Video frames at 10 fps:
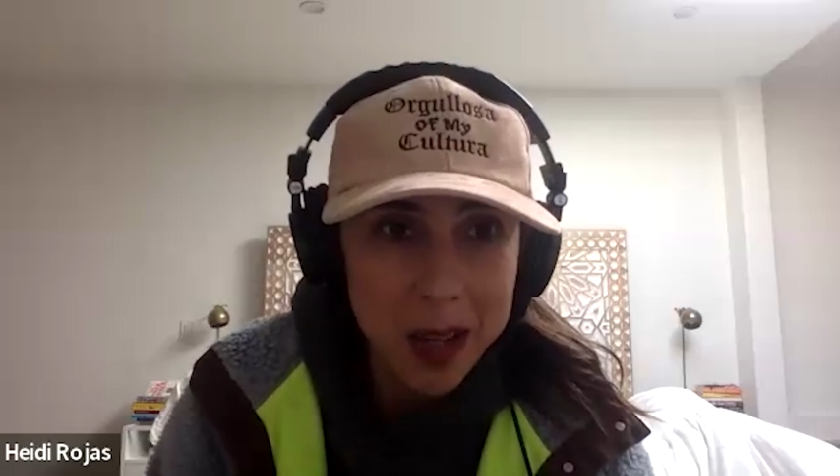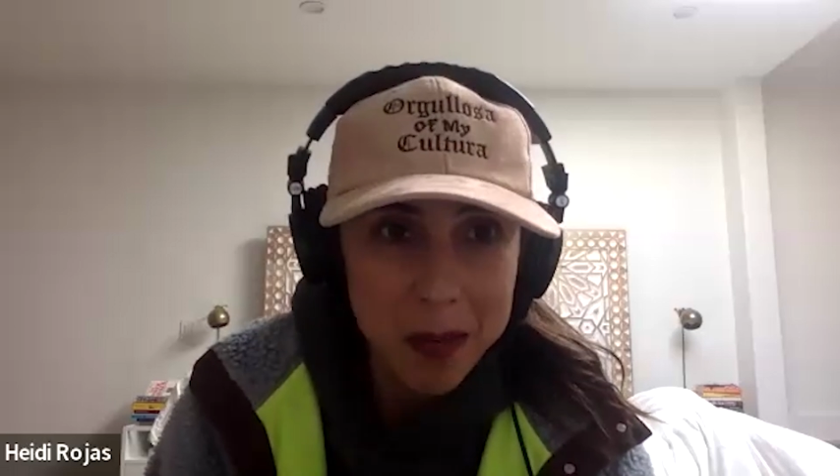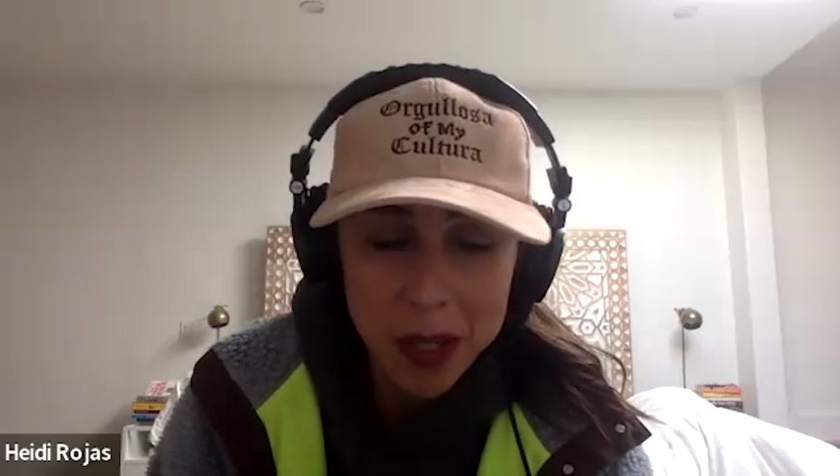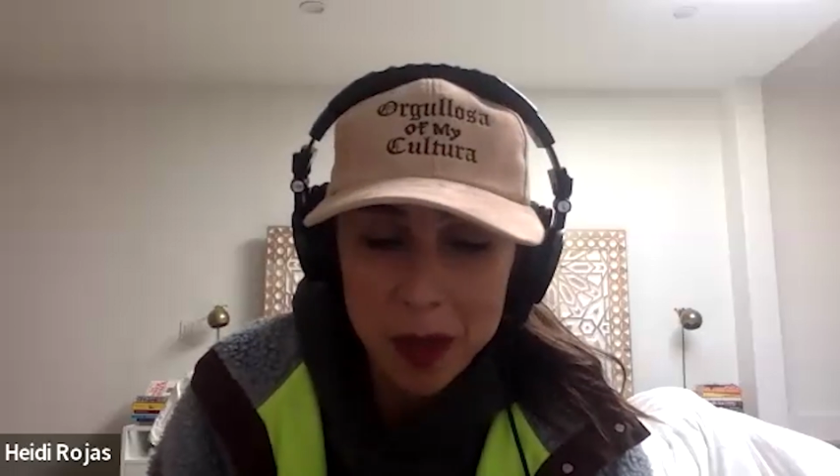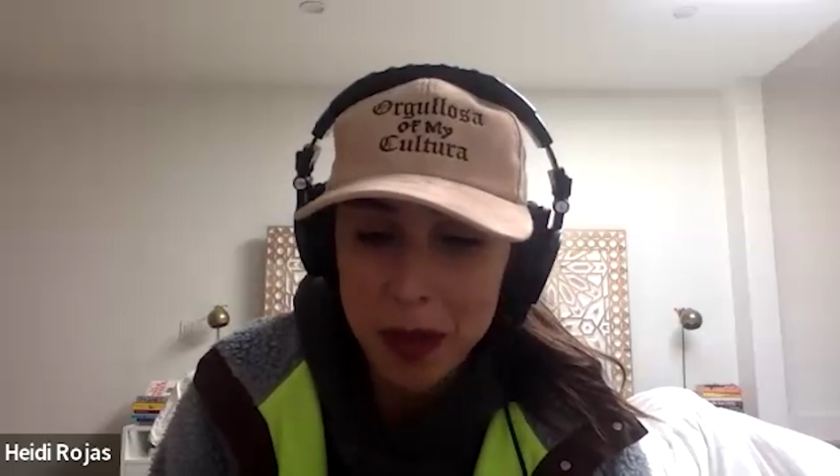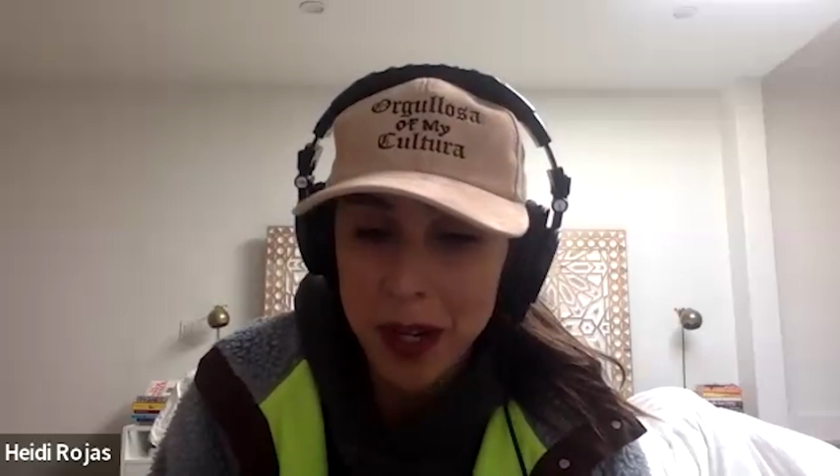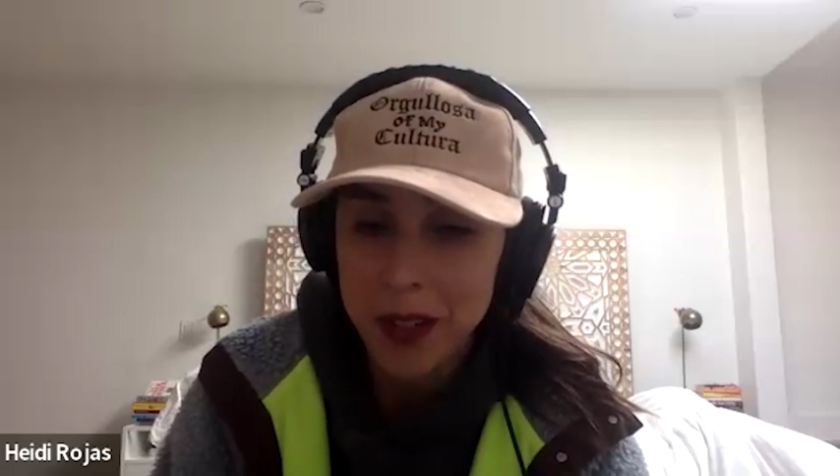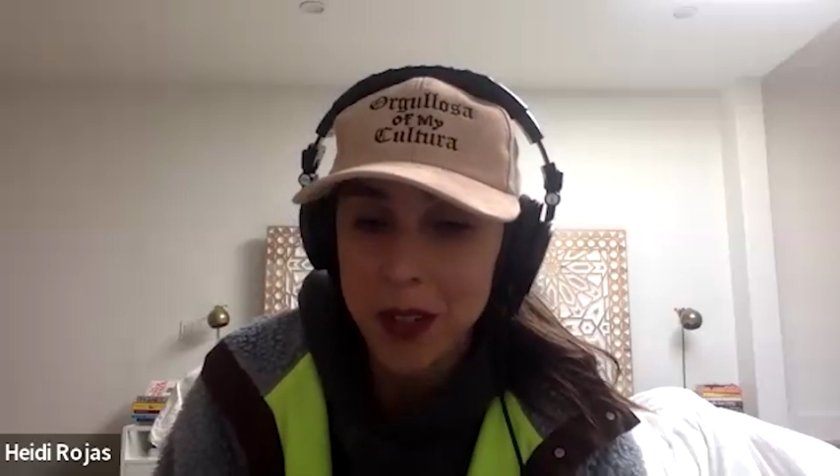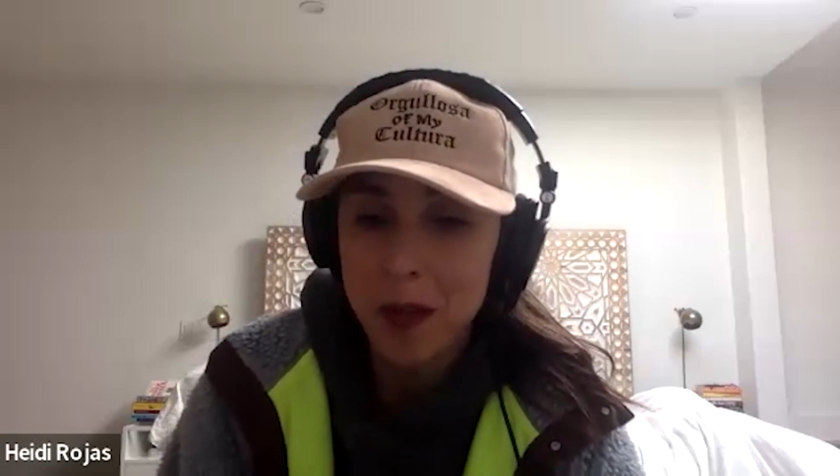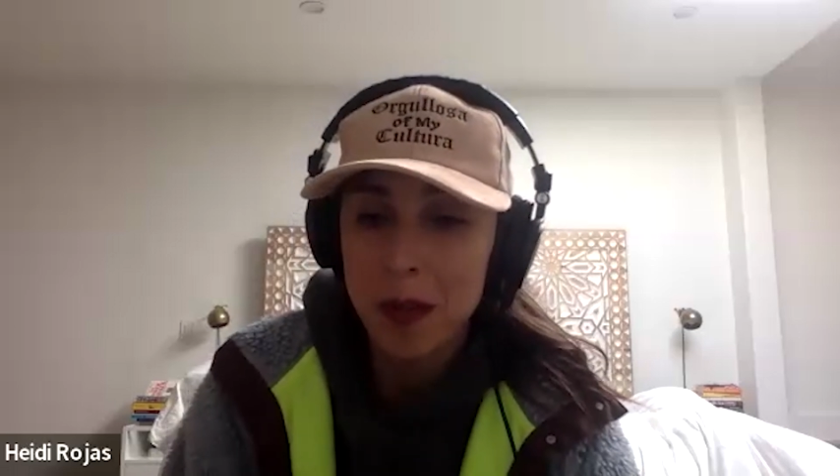I'm very
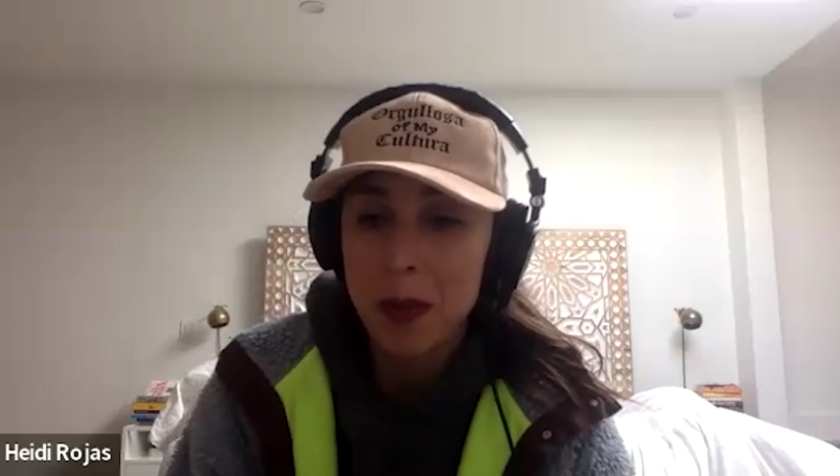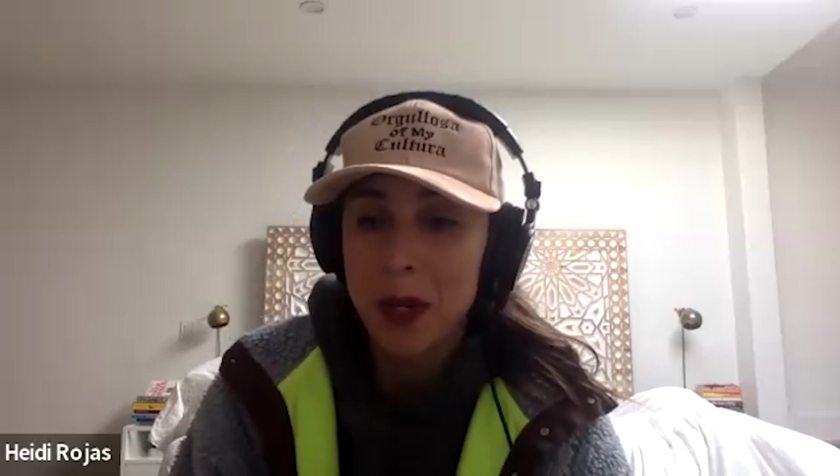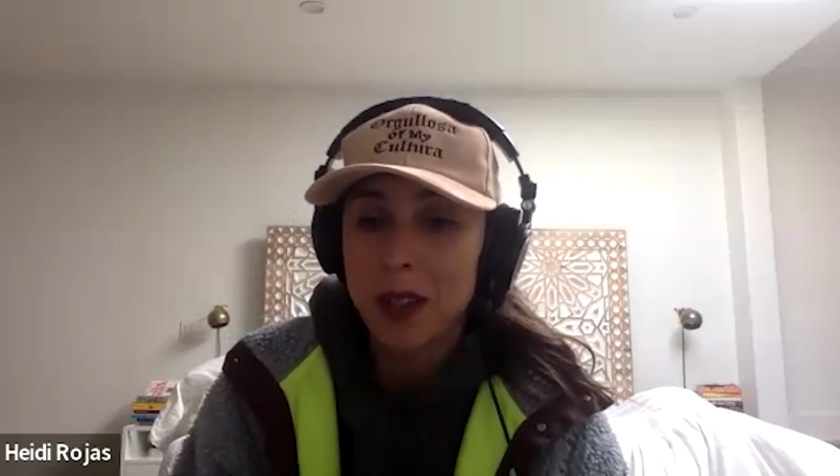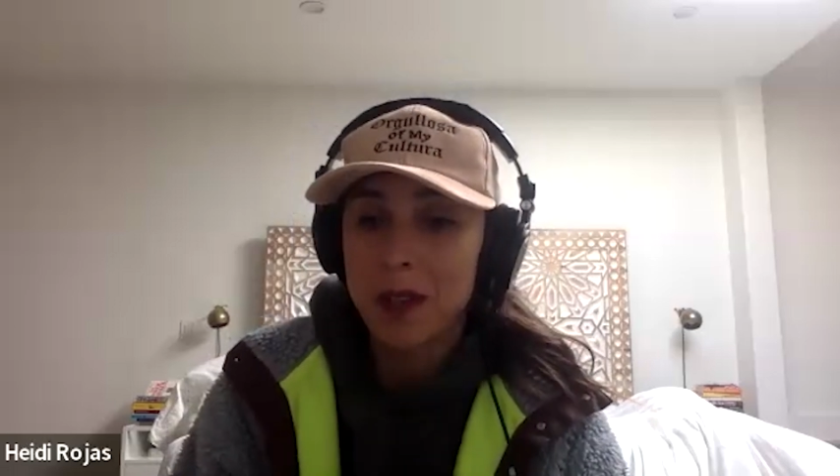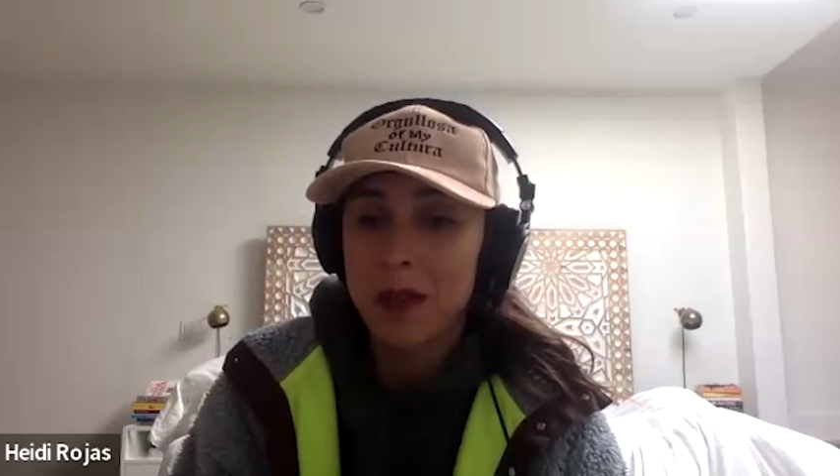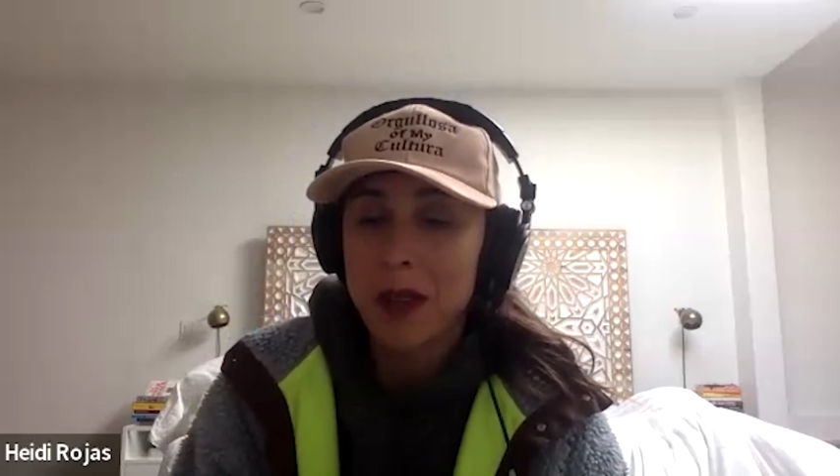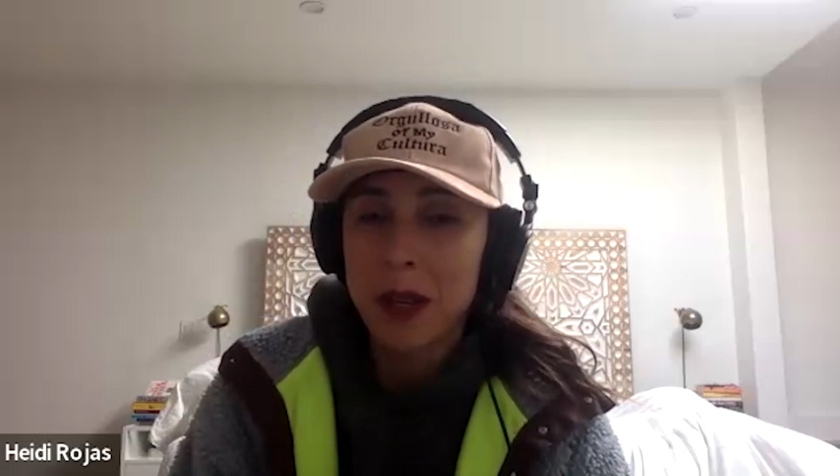proud to be born of